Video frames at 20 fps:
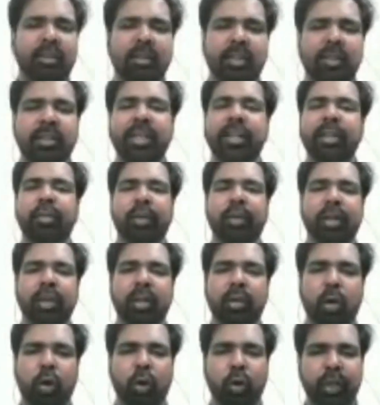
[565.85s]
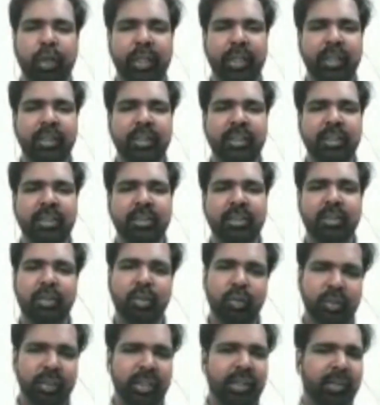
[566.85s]
the theatrical audience
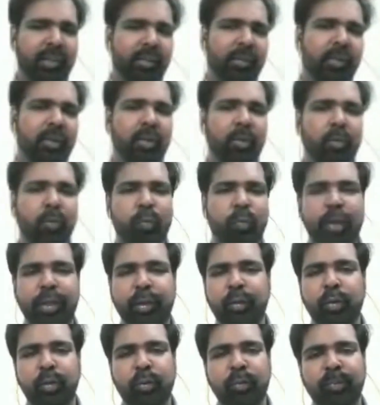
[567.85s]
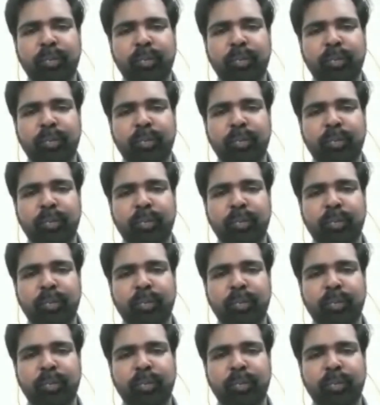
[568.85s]
to the win,